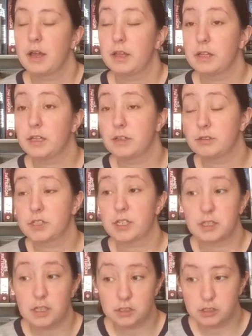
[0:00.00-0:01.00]
And I was like,
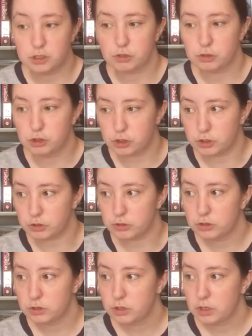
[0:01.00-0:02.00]
that's so true,
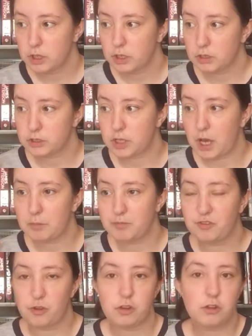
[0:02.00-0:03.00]
because I'm
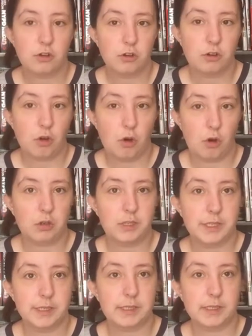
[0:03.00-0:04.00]
further on
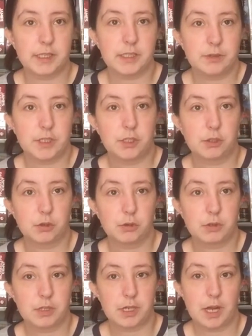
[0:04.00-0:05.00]
in the TV show
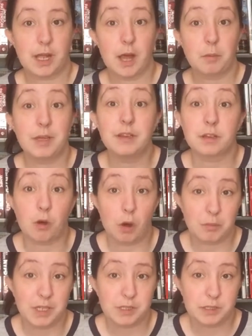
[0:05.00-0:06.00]
than I am in the
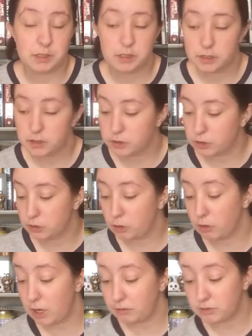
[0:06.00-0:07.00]
comics.
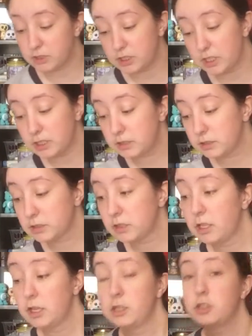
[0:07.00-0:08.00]
So I've decided
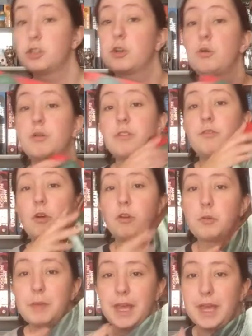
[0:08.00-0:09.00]
to go with
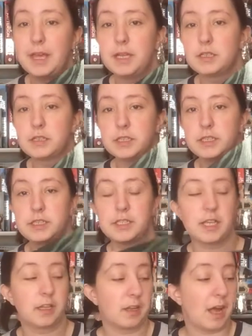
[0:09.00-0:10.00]
volume 8. It's
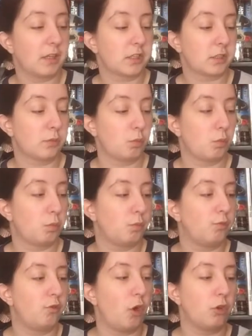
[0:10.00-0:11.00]
the last
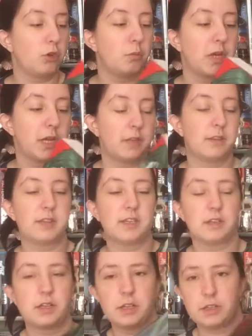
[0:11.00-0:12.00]
volume in
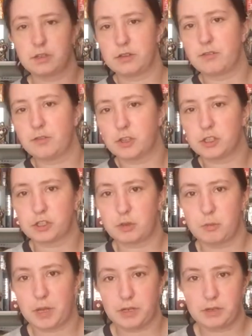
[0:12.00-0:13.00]
the first
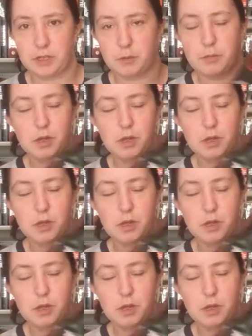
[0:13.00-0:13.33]
compendium.